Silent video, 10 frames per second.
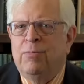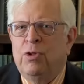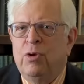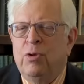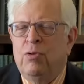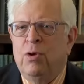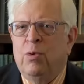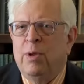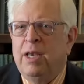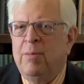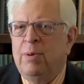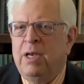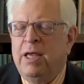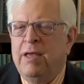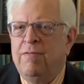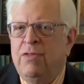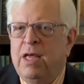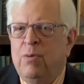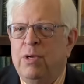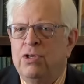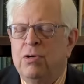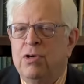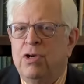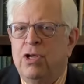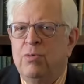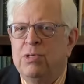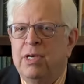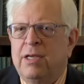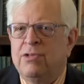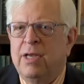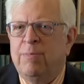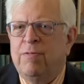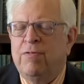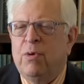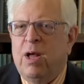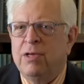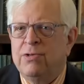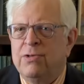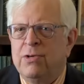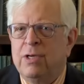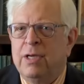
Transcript: do, do you really believe that we shouldn't use it except for us?